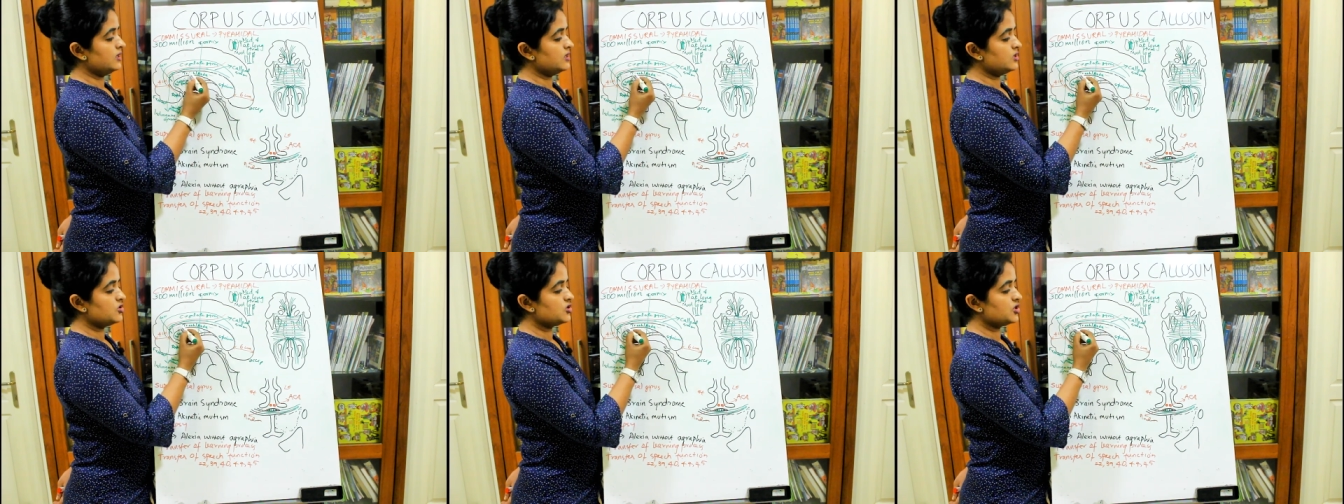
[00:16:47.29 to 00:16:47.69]

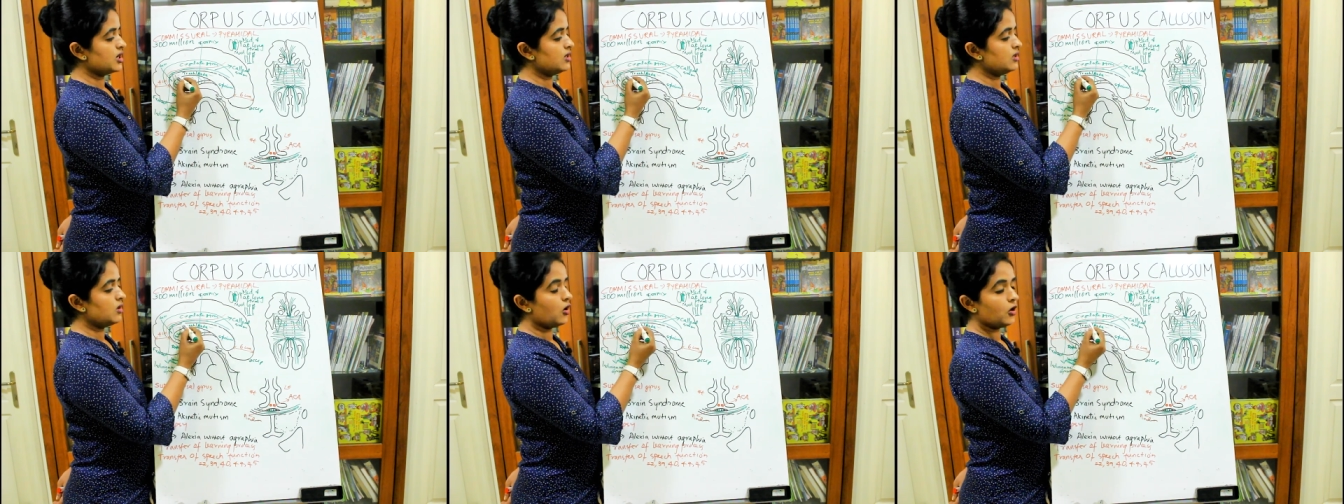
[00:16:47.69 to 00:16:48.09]
the
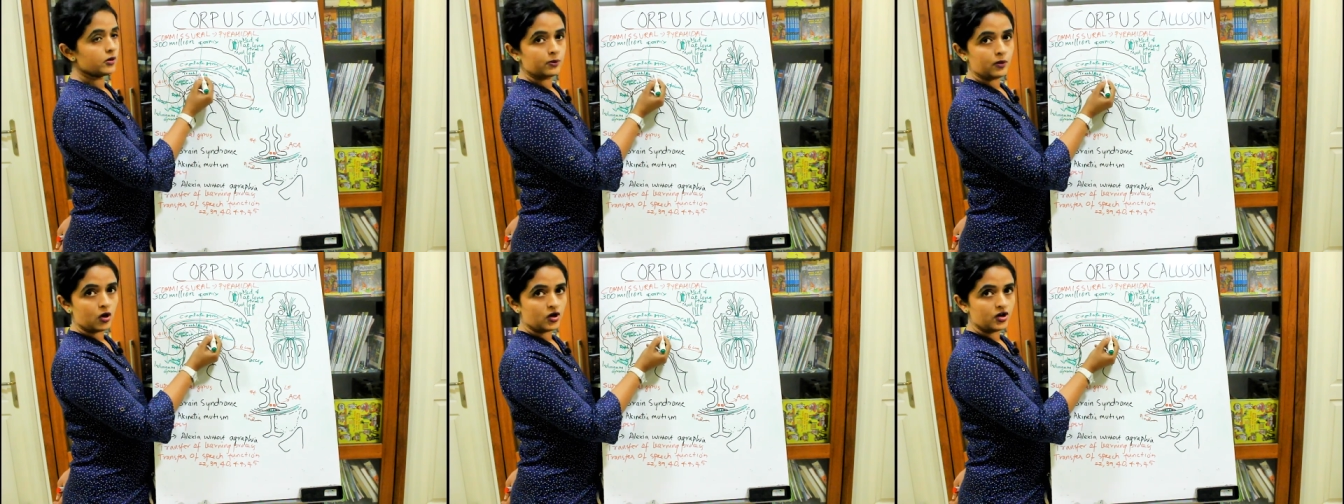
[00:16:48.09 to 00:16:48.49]
trunk or
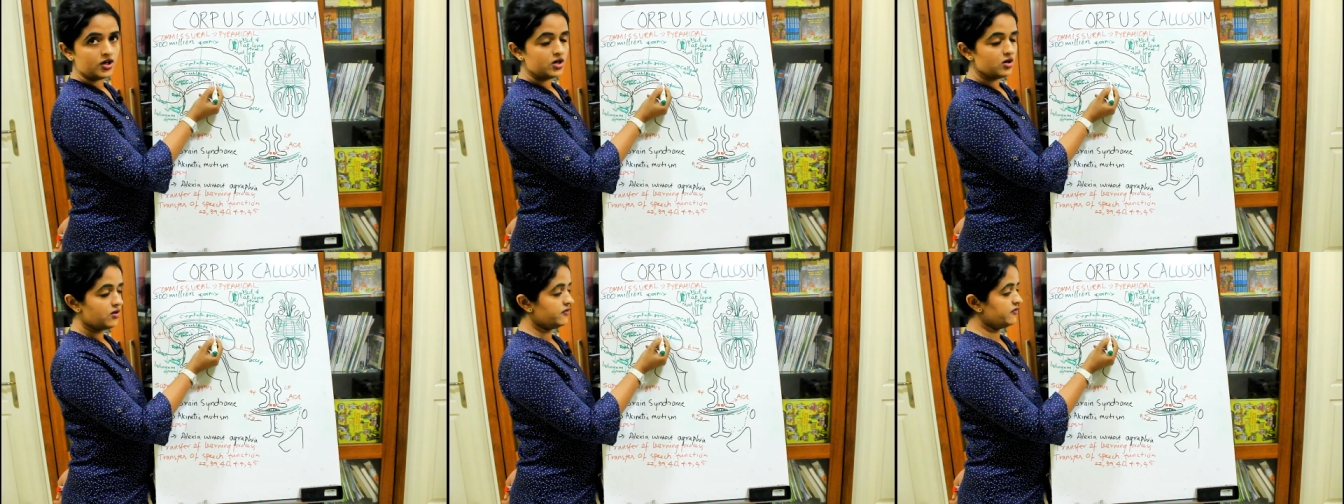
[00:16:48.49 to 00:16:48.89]

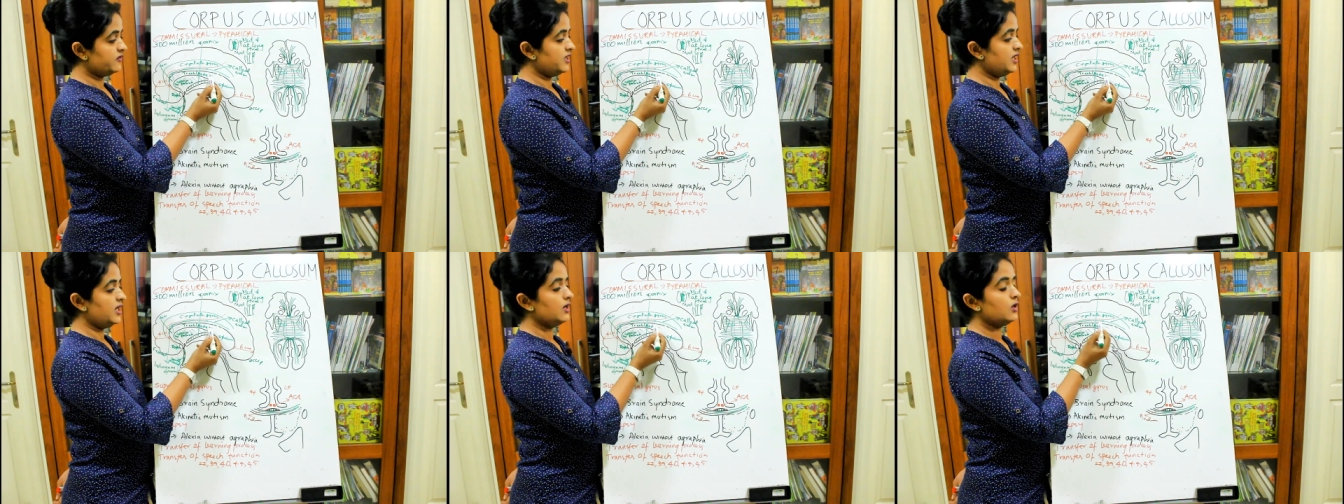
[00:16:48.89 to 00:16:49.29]
body of
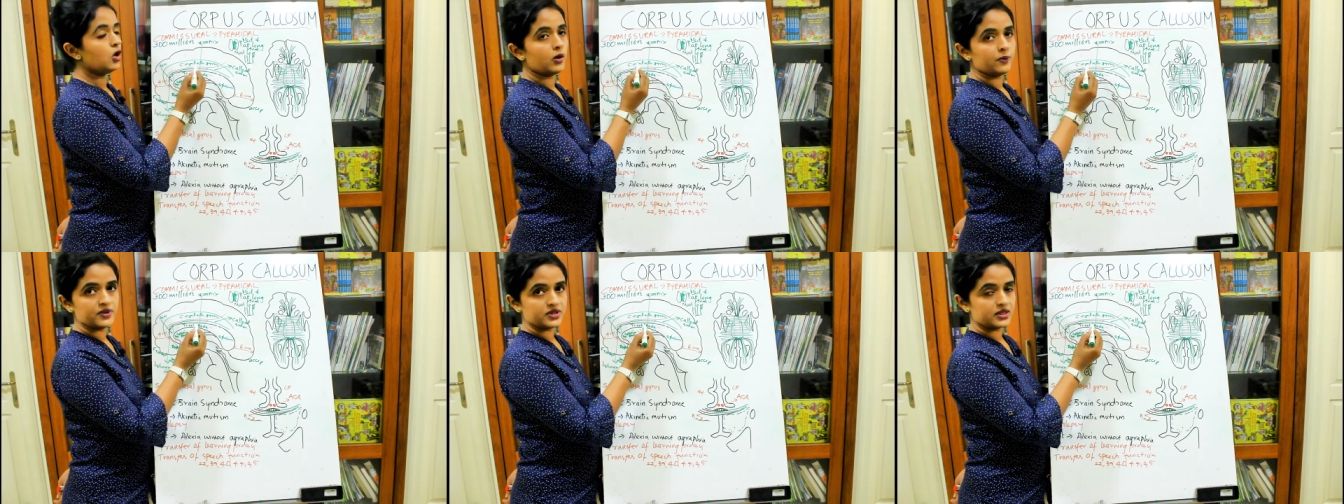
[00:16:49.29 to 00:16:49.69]
the
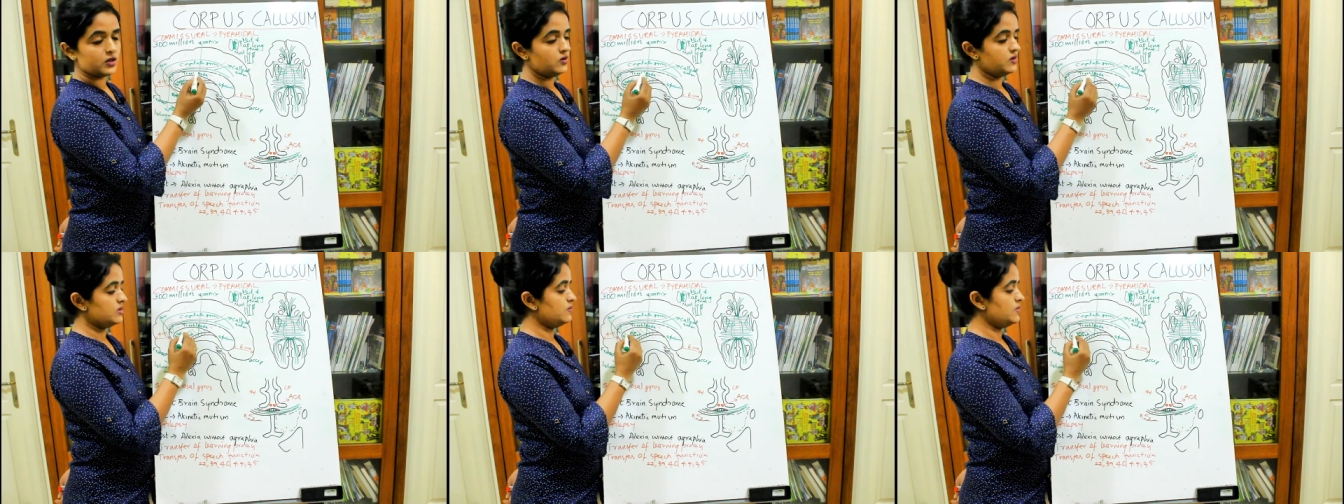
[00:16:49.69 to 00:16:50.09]
corpus
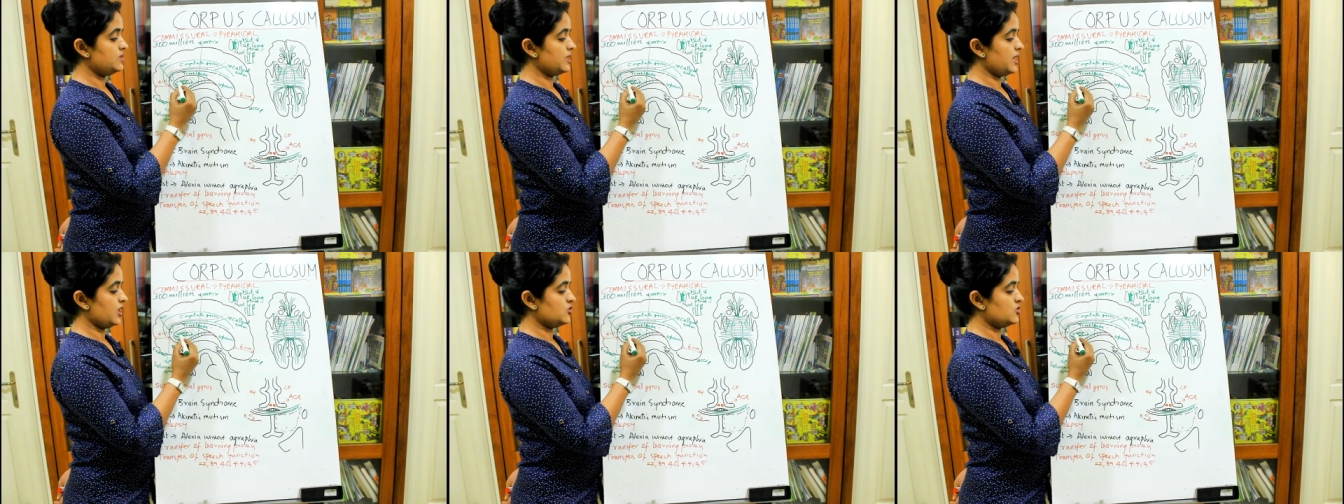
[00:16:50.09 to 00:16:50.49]
callosum
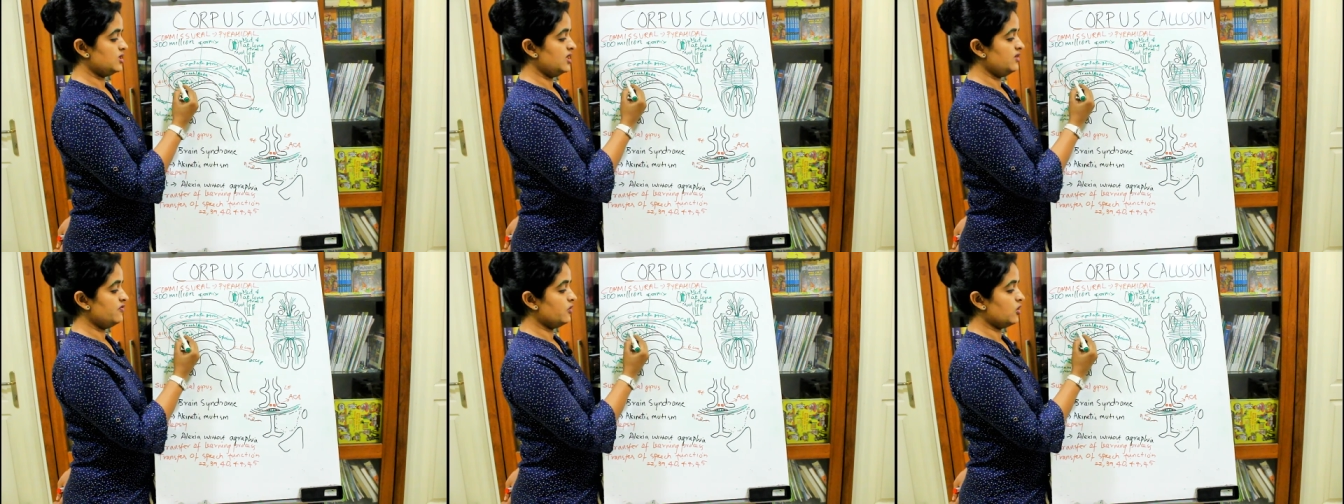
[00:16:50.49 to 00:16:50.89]
is
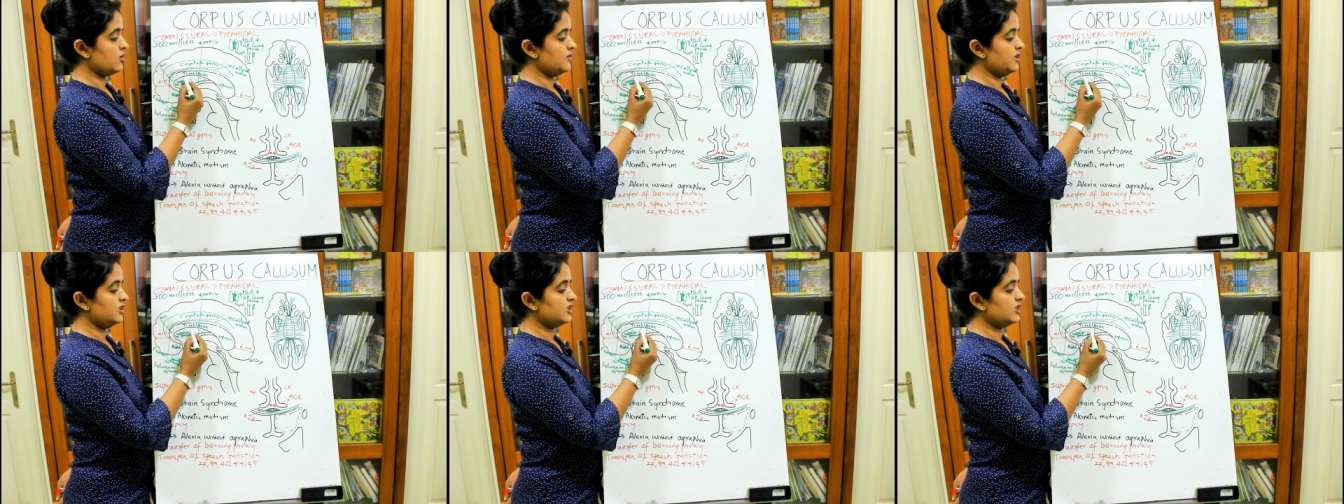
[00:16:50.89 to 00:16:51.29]
actually
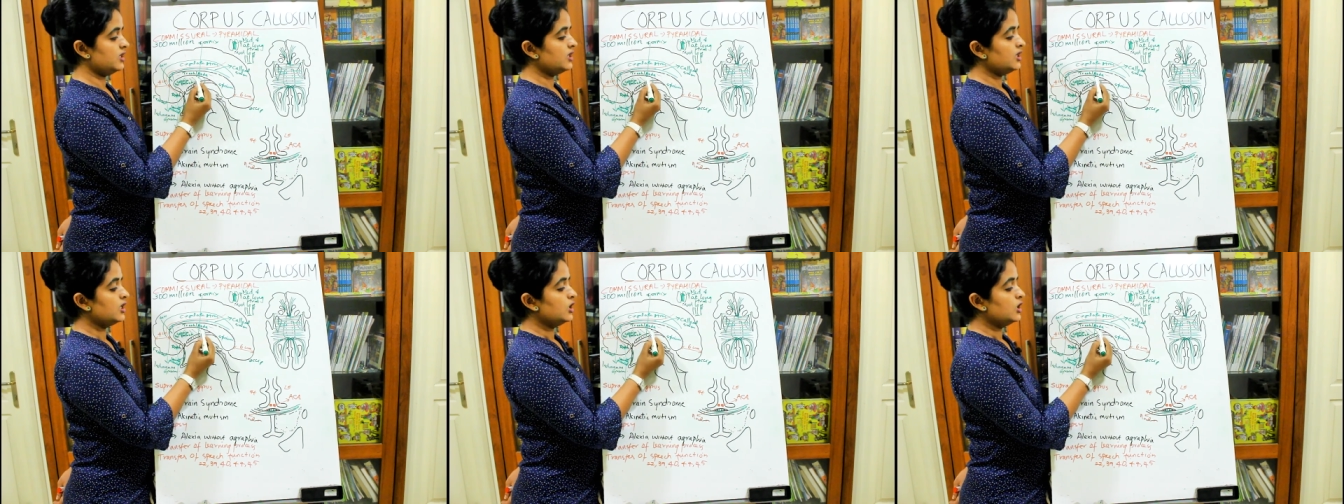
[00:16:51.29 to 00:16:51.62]
forming the